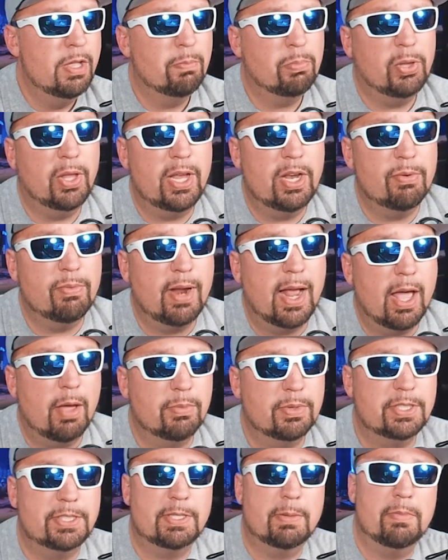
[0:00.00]
Play
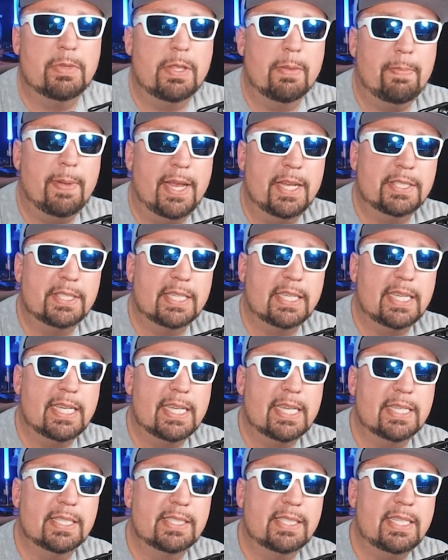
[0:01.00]
around with some of the basic
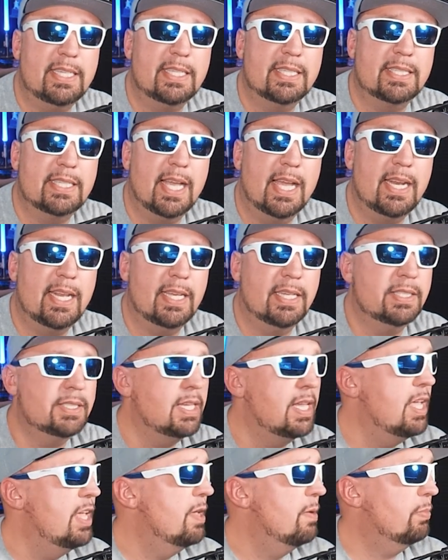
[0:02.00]
ESC settings,
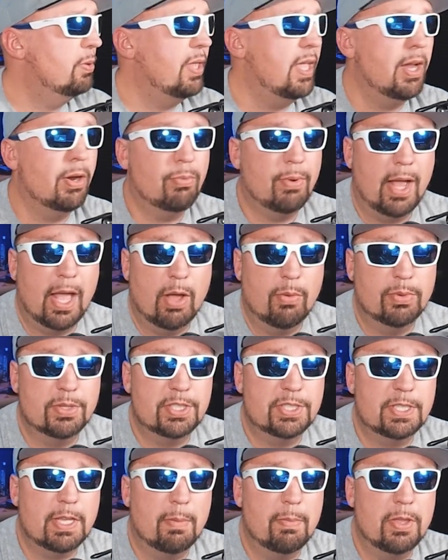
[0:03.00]
play around with
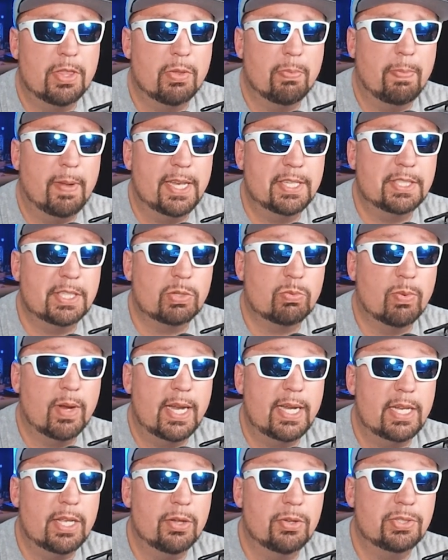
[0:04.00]
some of the basic
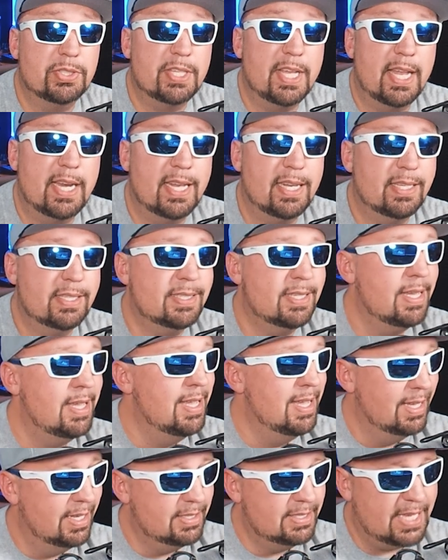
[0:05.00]
radio settings,
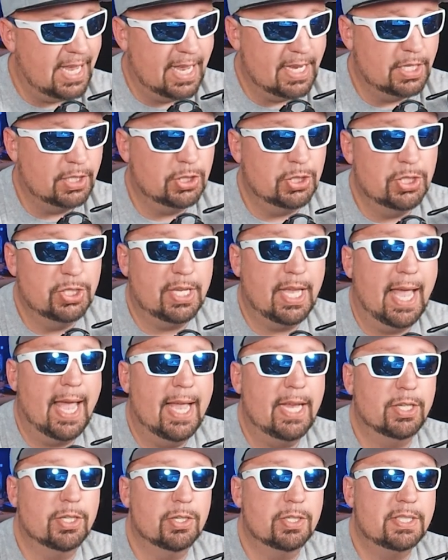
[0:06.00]
take a look
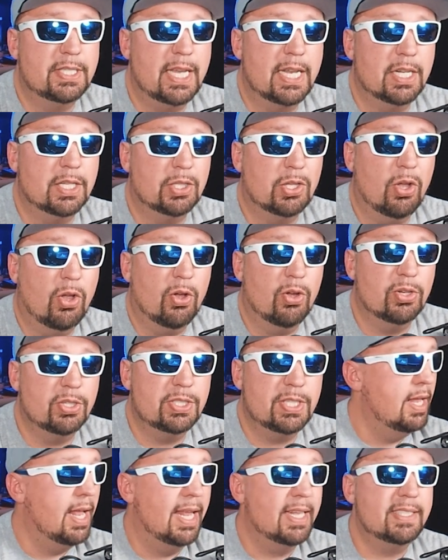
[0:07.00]
at your data
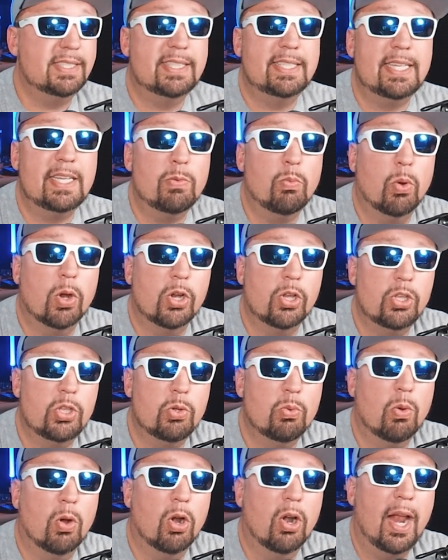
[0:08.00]
logs, and see where
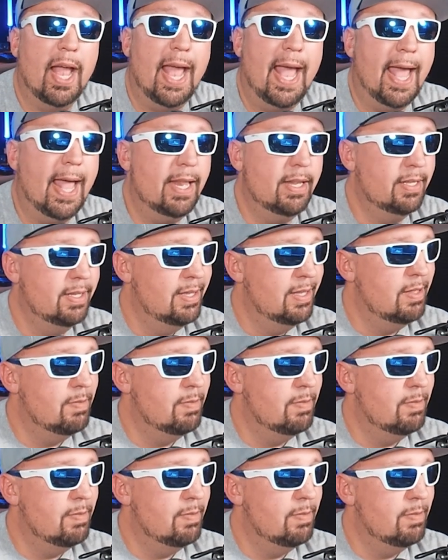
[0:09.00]
you are at.